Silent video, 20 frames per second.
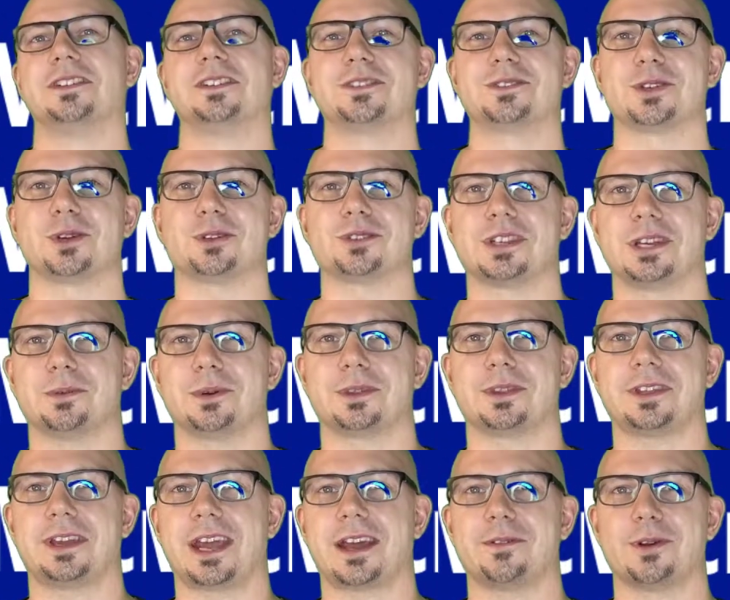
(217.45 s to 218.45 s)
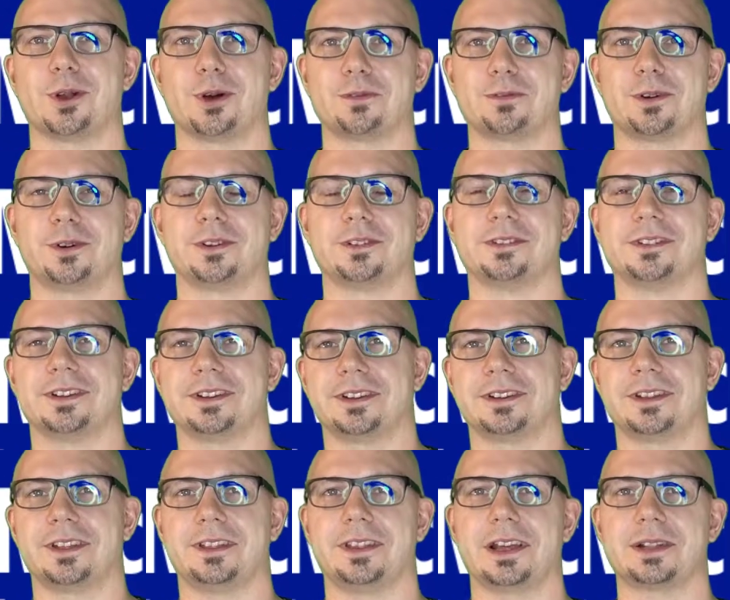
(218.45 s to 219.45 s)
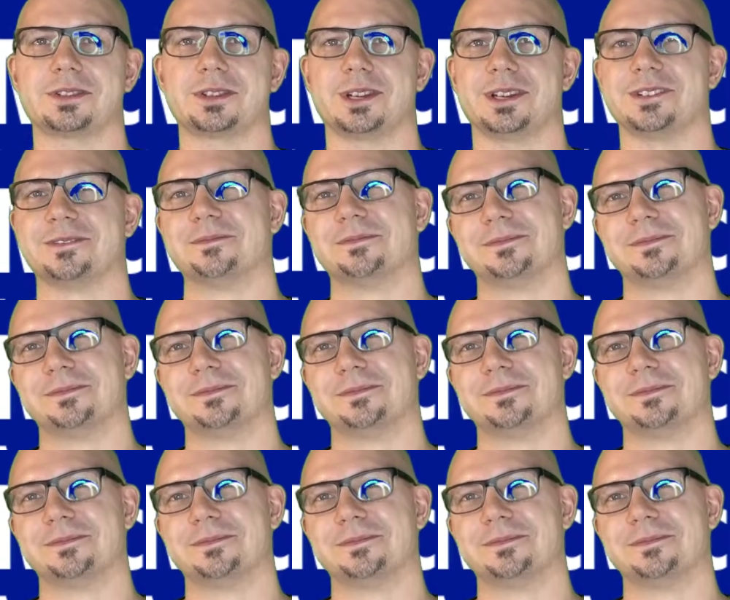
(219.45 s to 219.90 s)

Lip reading: So see what they have on offer in that city.